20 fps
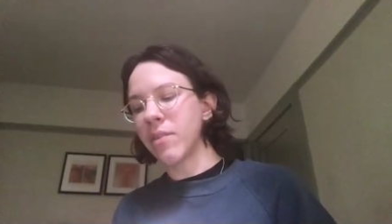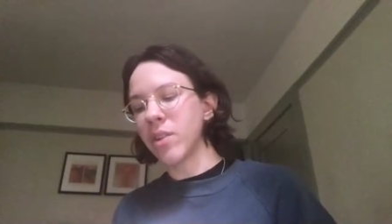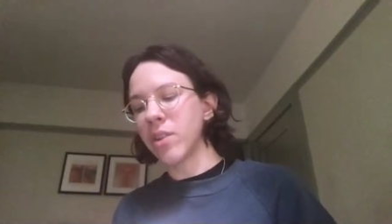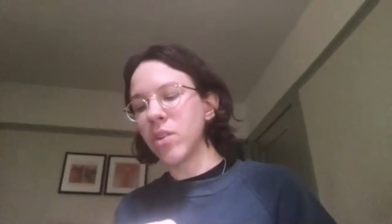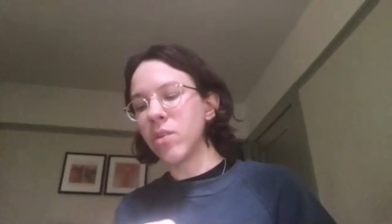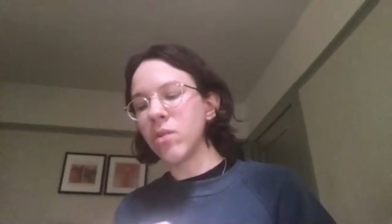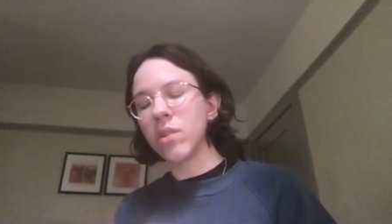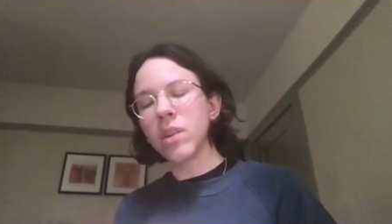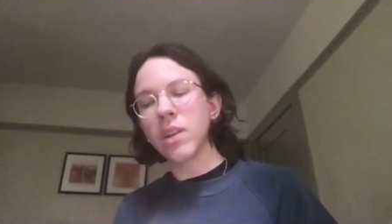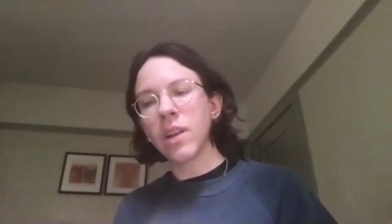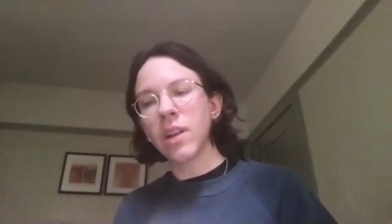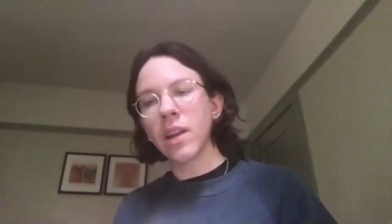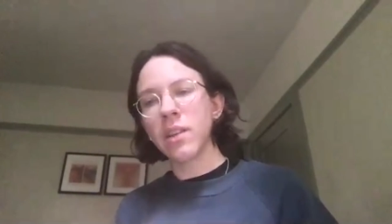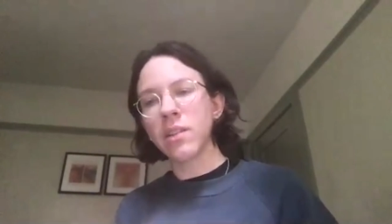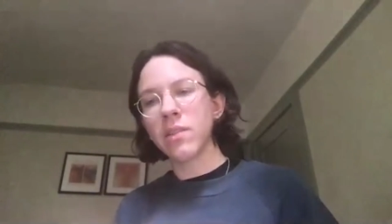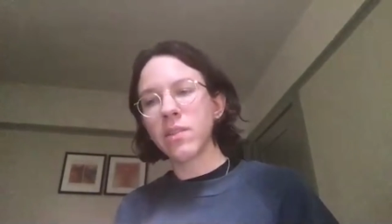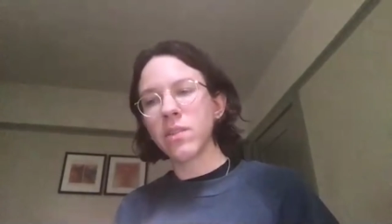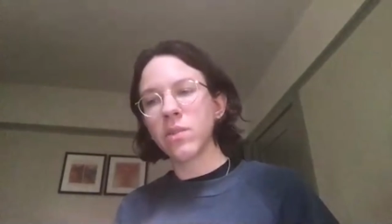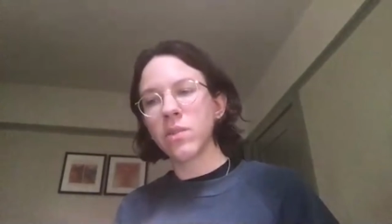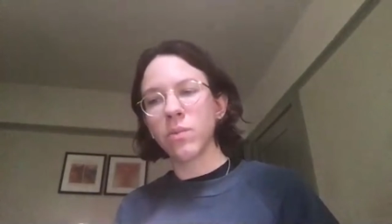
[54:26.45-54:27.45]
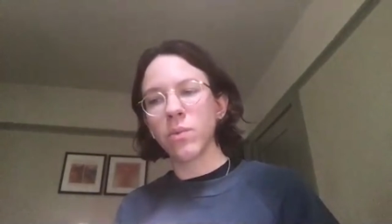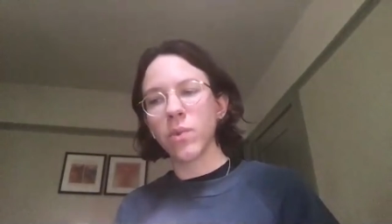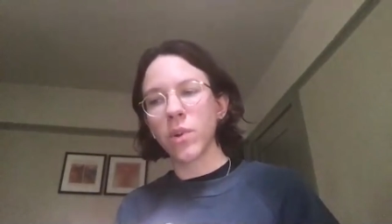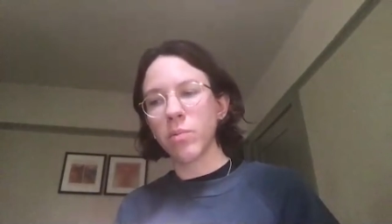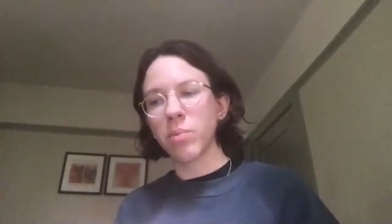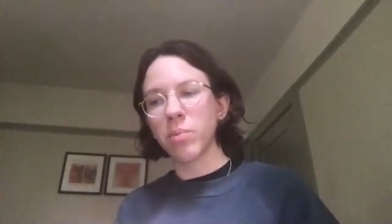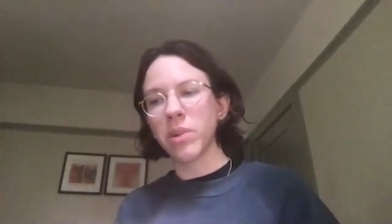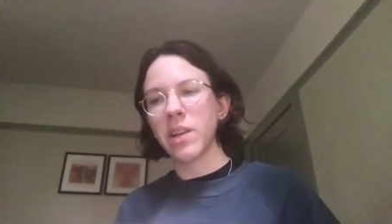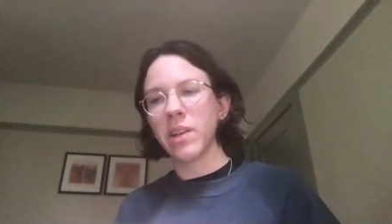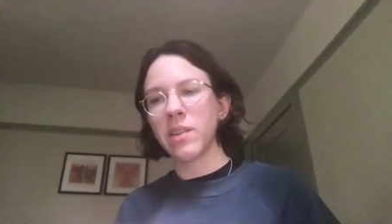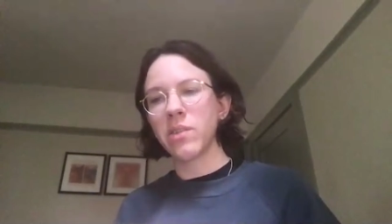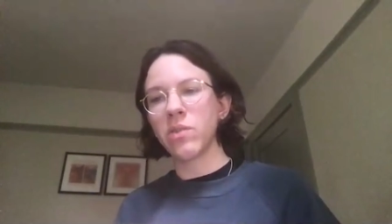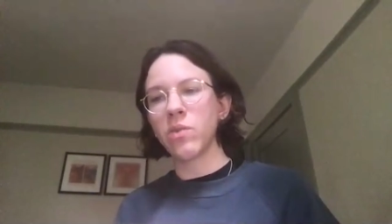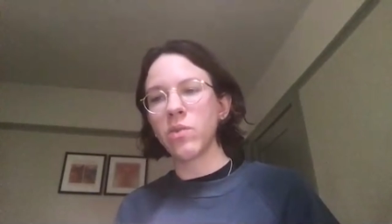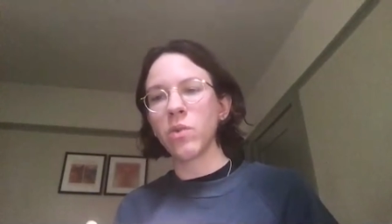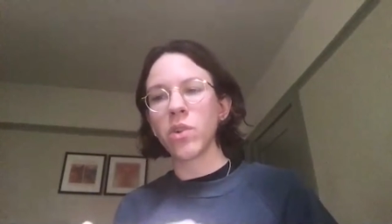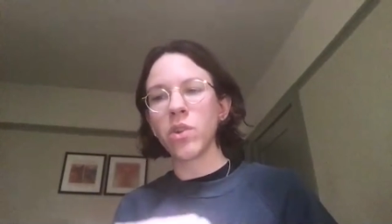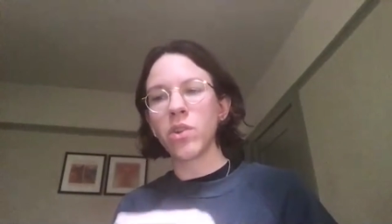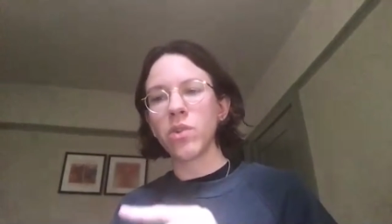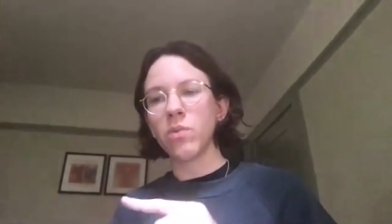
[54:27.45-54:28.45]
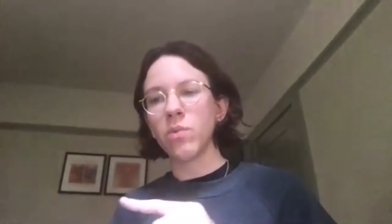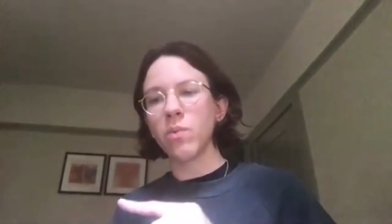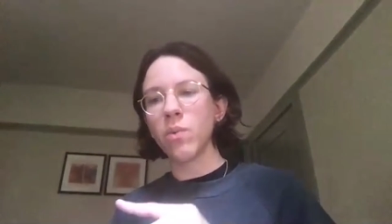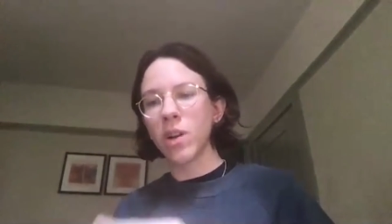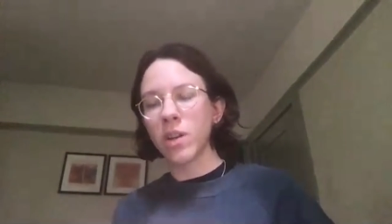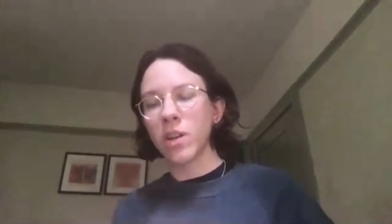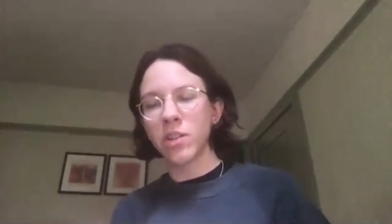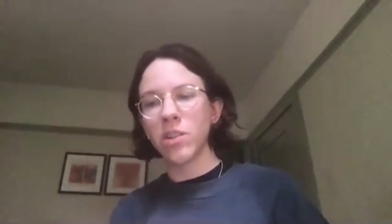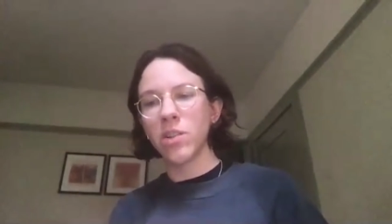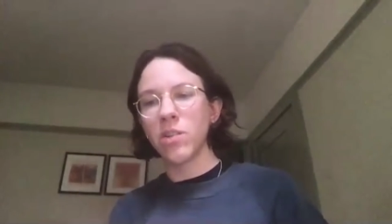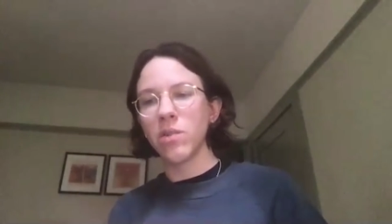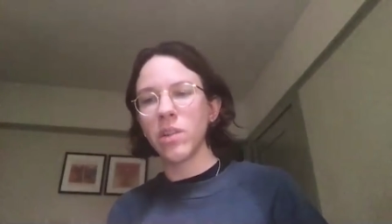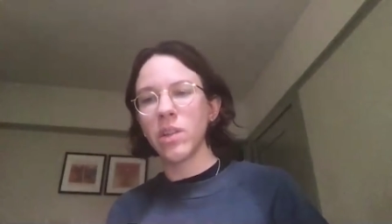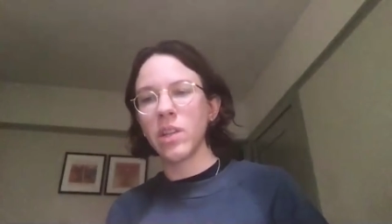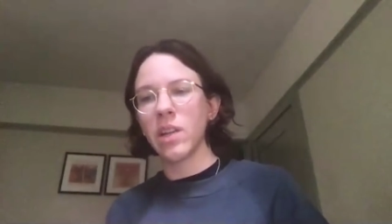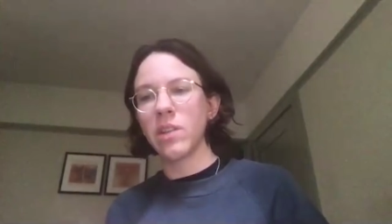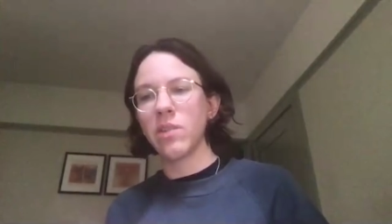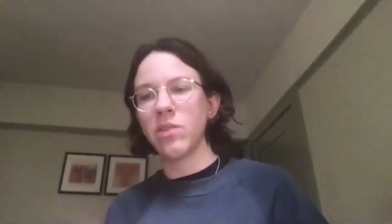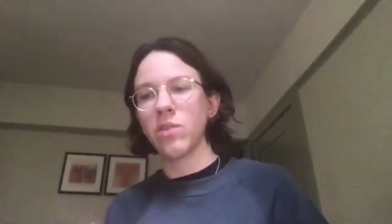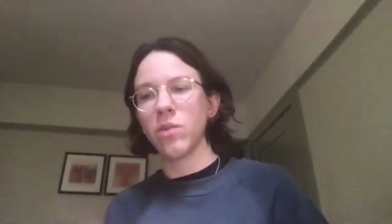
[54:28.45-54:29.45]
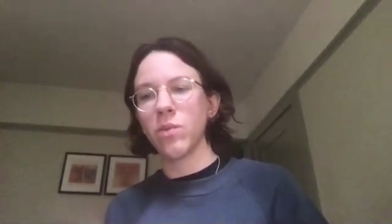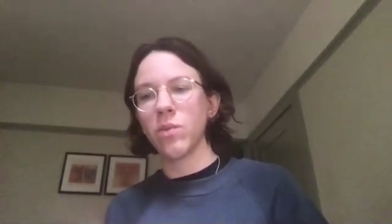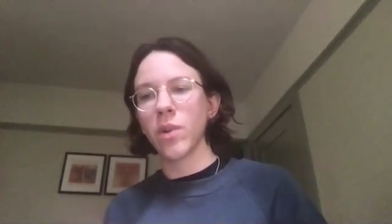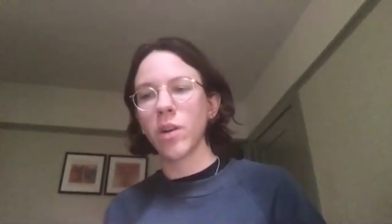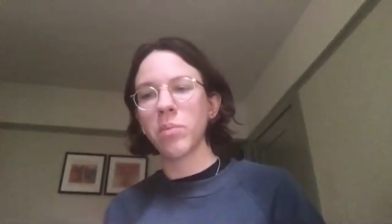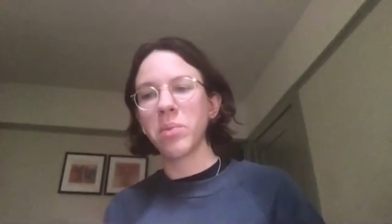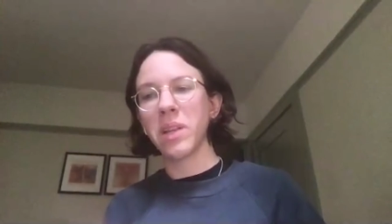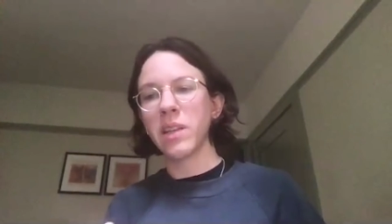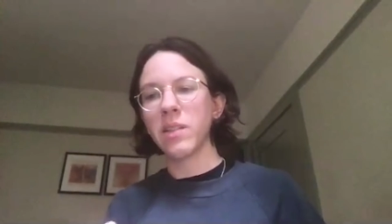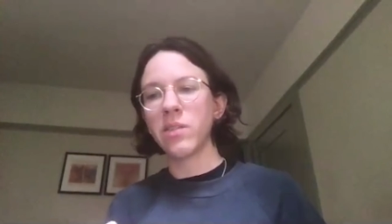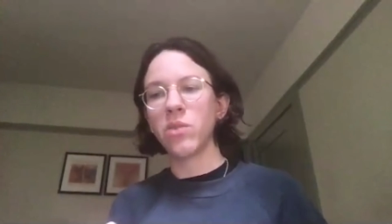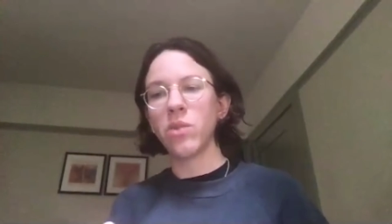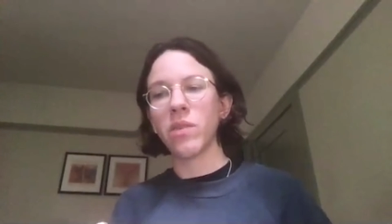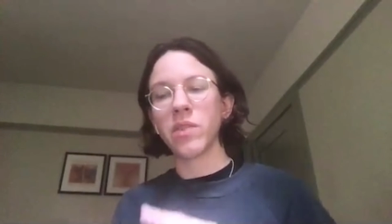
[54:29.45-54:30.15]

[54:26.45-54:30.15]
a unionized workplace nor you want to unionize your workplace,